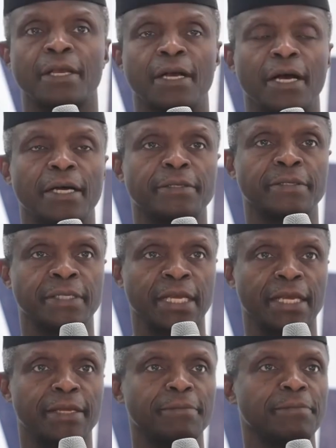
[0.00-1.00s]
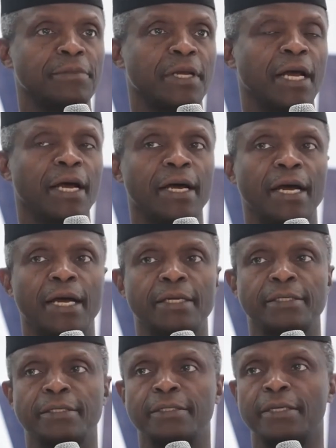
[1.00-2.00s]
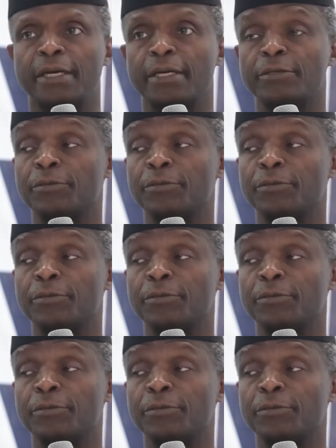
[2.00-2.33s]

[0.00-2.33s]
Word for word: uh, today uh, and uh,